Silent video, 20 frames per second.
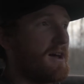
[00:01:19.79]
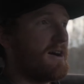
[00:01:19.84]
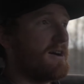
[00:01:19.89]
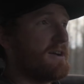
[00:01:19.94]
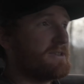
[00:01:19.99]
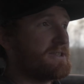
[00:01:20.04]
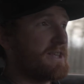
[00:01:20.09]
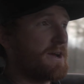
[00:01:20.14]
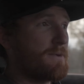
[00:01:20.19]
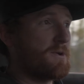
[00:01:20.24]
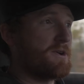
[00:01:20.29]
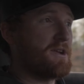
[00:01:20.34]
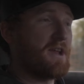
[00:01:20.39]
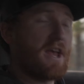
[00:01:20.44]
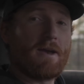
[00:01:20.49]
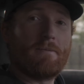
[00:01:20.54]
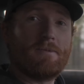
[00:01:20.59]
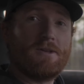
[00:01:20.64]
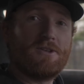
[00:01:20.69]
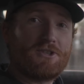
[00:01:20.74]
lines that were
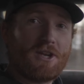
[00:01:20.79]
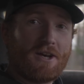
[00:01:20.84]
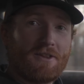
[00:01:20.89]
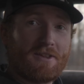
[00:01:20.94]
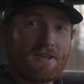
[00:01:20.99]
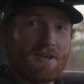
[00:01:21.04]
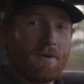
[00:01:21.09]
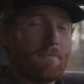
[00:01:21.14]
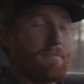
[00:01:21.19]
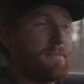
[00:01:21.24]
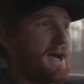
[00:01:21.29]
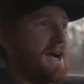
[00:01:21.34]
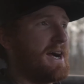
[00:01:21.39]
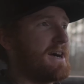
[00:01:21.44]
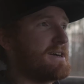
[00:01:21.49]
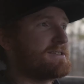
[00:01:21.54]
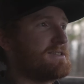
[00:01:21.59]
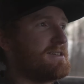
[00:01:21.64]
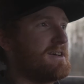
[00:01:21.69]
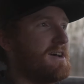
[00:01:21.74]
damaged on the
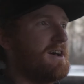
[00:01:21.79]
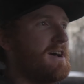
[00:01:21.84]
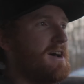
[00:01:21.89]
impact.